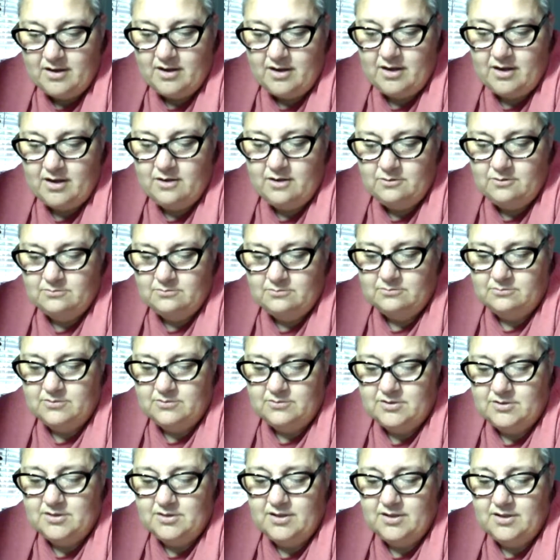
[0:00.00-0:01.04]
Oh,
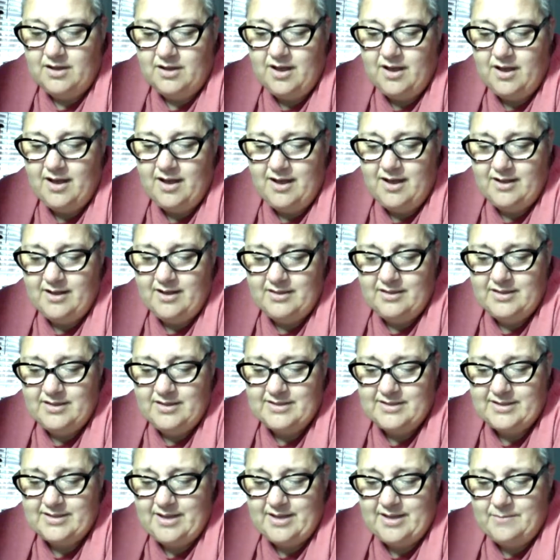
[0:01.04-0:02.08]
God,
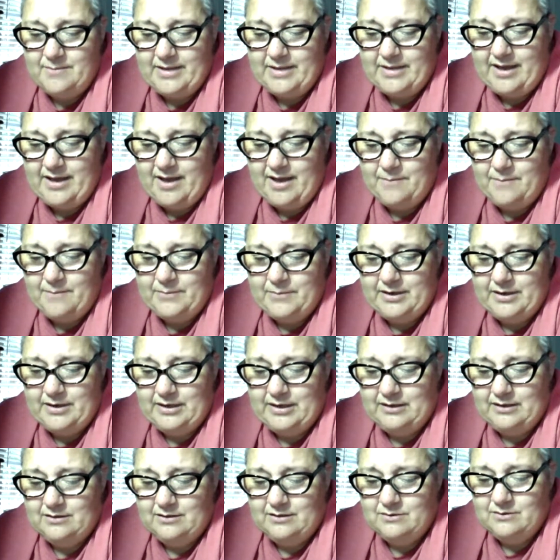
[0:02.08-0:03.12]
this can't be
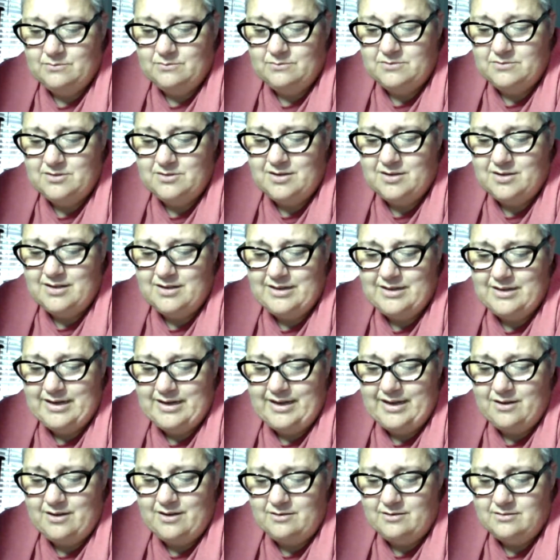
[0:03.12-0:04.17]
happening. Not
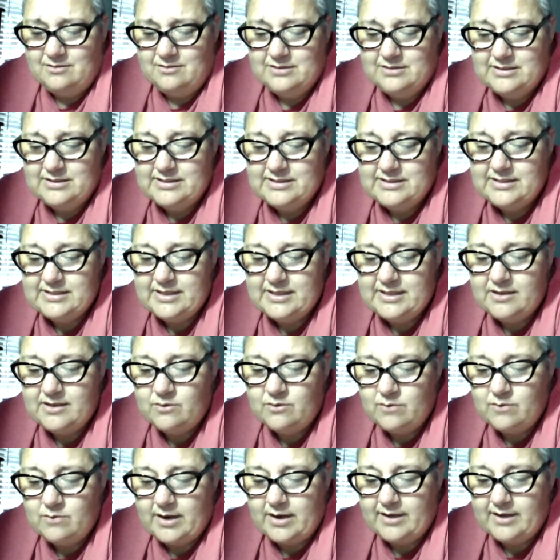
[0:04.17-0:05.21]
now. Sin
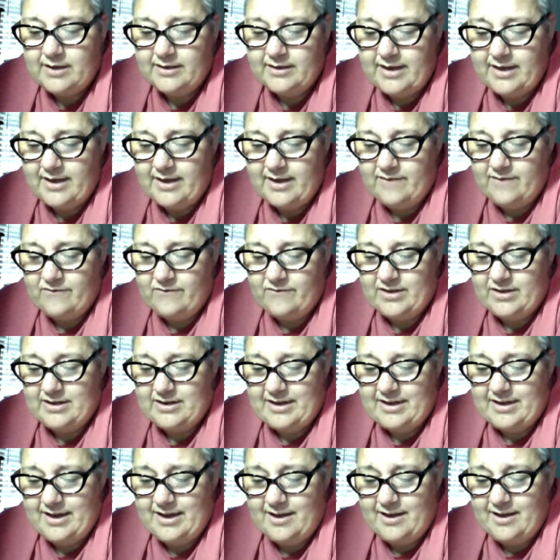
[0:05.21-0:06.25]
and Ryan can't
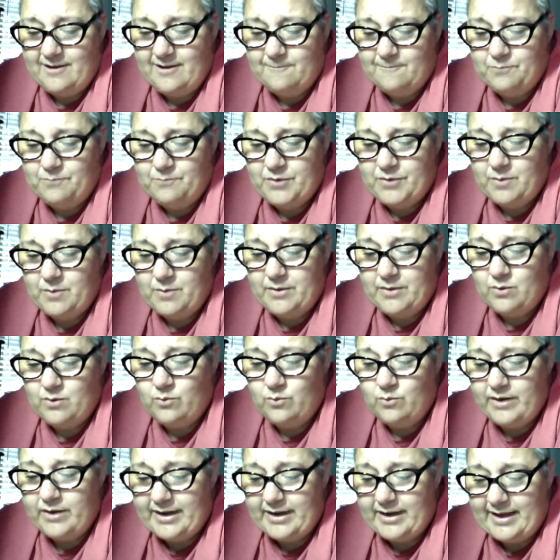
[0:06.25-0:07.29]
find out, no matter
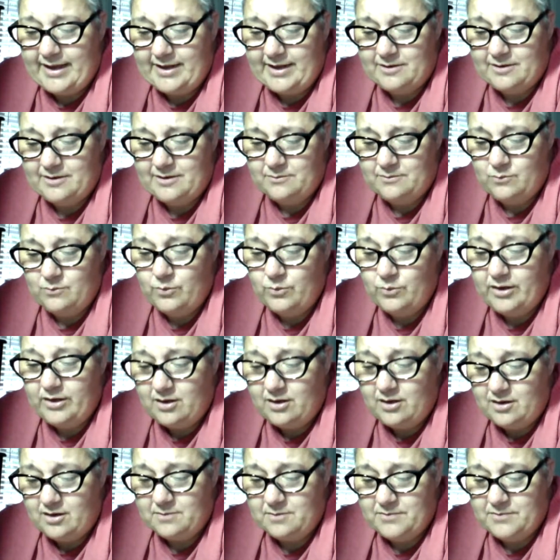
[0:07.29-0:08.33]
what
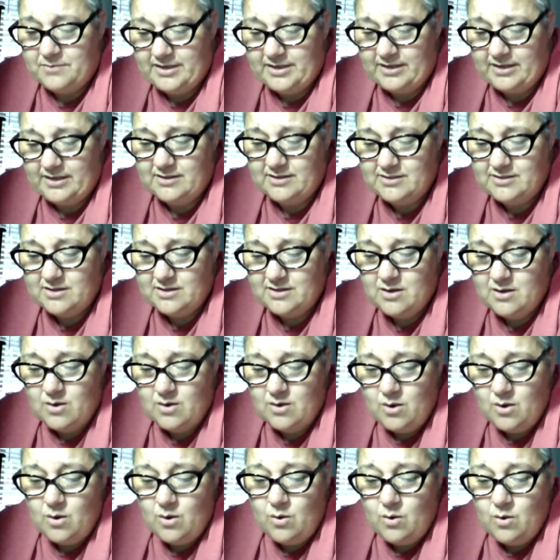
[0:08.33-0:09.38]
Autumn thinks.
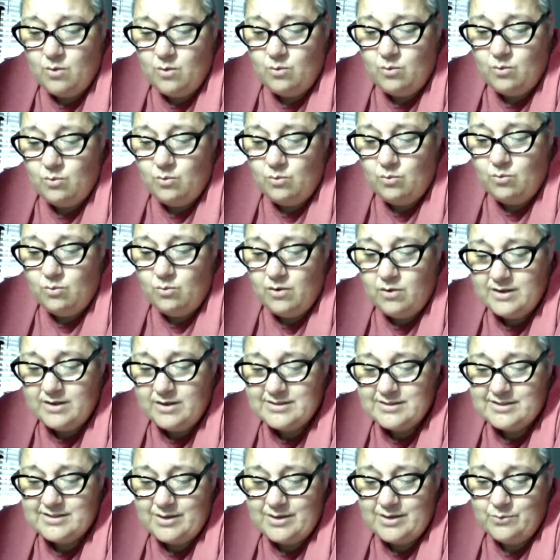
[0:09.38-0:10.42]

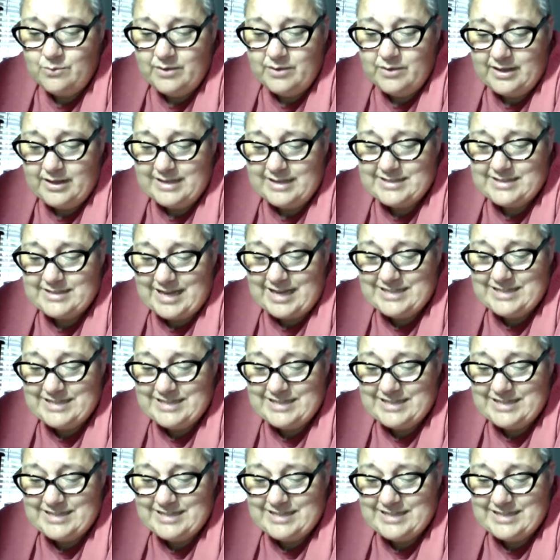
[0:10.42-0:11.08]
Once they realize I